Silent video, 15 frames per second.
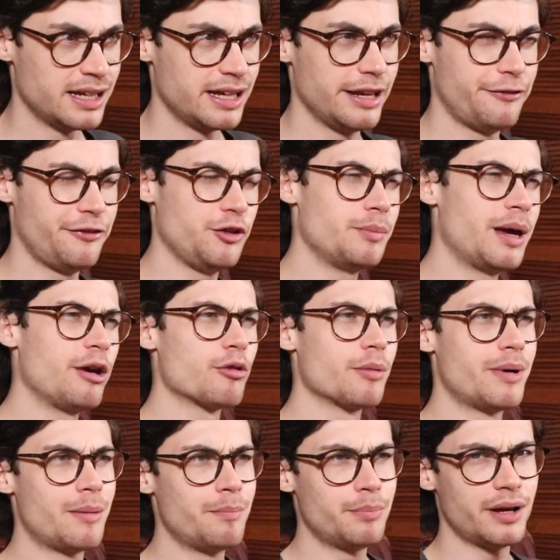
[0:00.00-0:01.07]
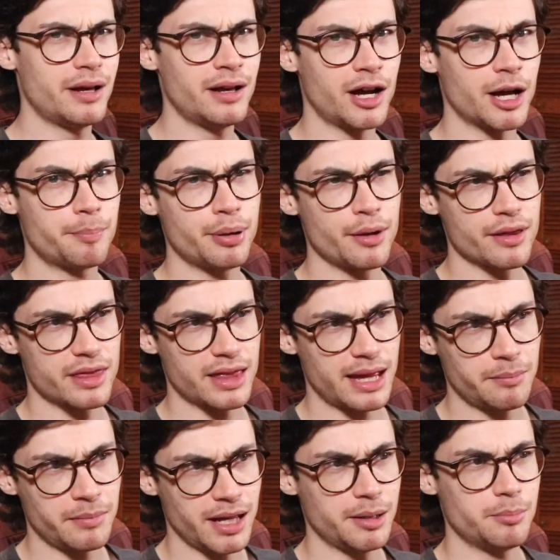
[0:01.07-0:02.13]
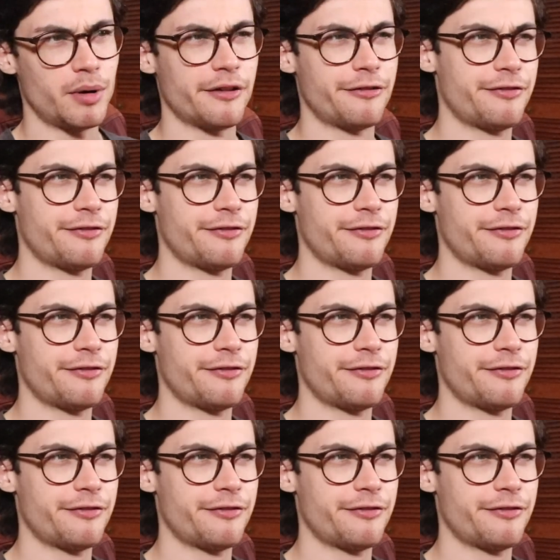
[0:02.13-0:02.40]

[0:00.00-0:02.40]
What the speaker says: If you may remember, I put them in my